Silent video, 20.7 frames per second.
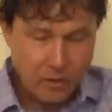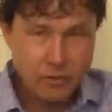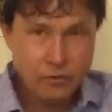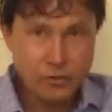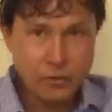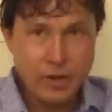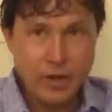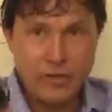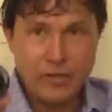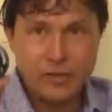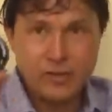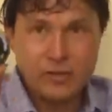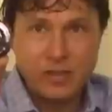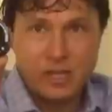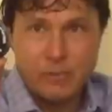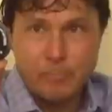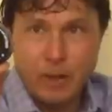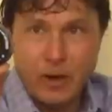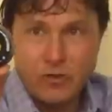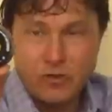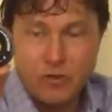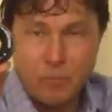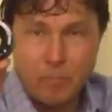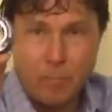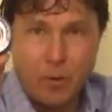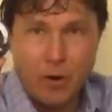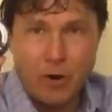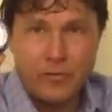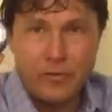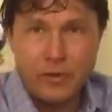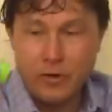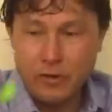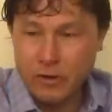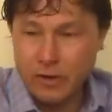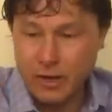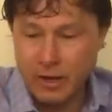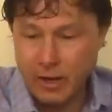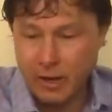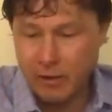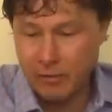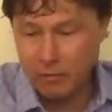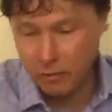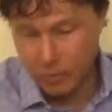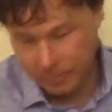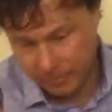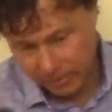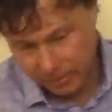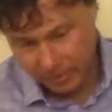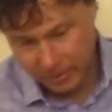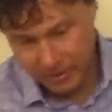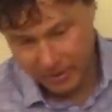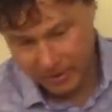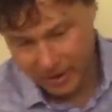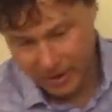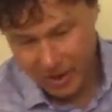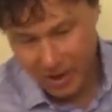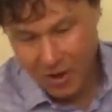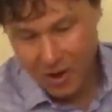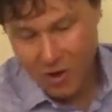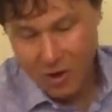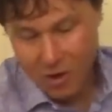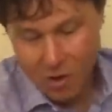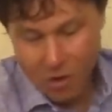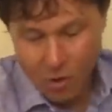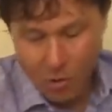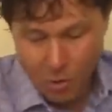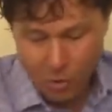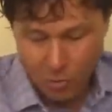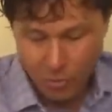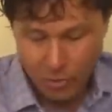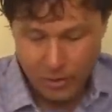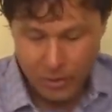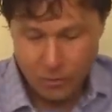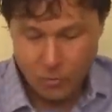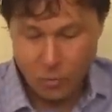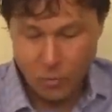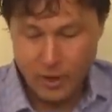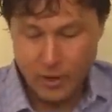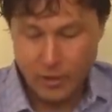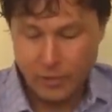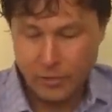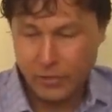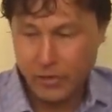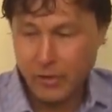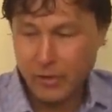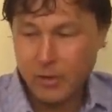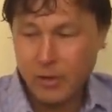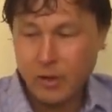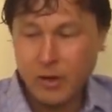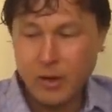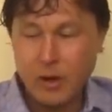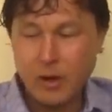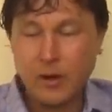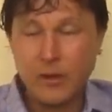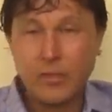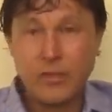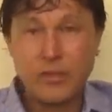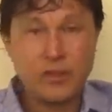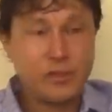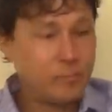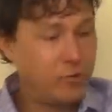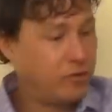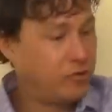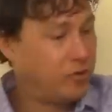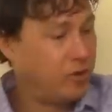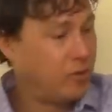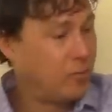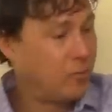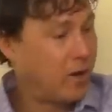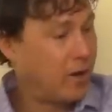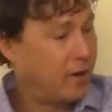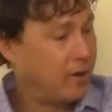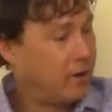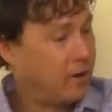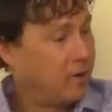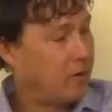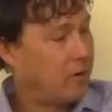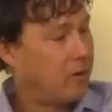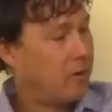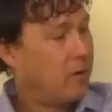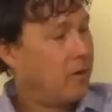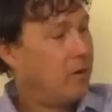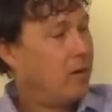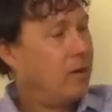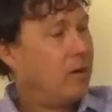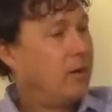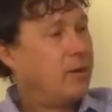So yeah, this is the special part that you're going to get, oops, only with uh, this machine right here.